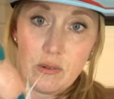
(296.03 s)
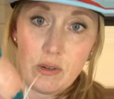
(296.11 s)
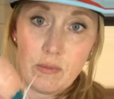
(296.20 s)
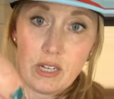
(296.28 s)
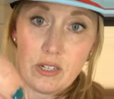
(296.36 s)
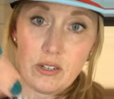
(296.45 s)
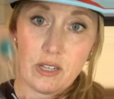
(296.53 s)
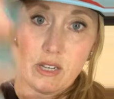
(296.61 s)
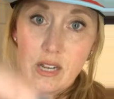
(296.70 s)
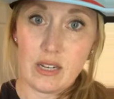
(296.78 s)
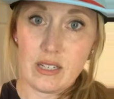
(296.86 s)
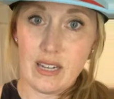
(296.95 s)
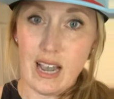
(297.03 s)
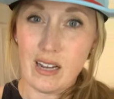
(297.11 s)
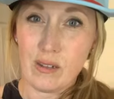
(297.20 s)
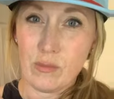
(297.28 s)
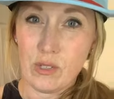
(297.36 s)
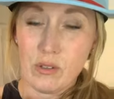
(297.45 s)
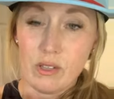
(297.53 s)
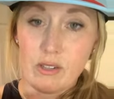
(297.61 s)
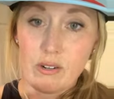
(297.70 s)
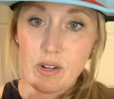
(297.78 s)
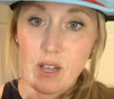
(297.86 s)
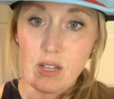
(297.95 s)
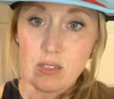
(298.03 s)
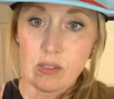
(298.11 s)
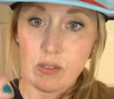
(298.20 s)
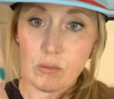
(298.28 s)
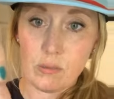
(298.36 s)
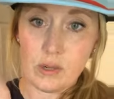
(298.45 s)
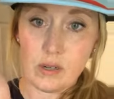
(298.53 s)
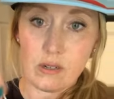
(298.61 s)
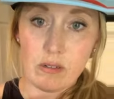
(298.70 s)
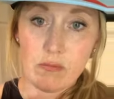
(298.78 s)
You want to make sure that you kind of stack them so that they're not super